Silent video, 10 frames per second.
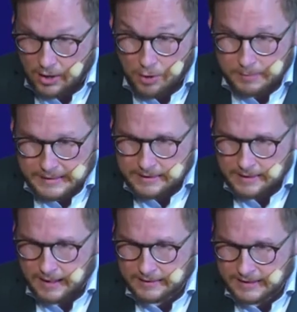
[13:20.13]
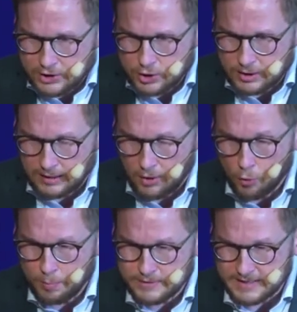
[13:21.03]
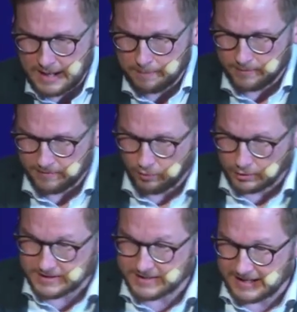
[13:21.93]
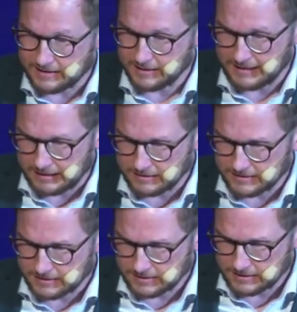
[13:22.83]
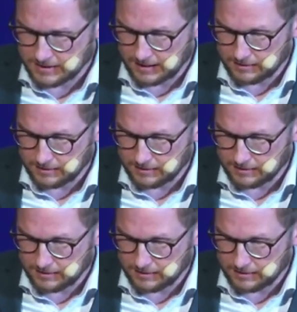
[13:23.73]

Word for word: our media are digital opens up for its data analysis.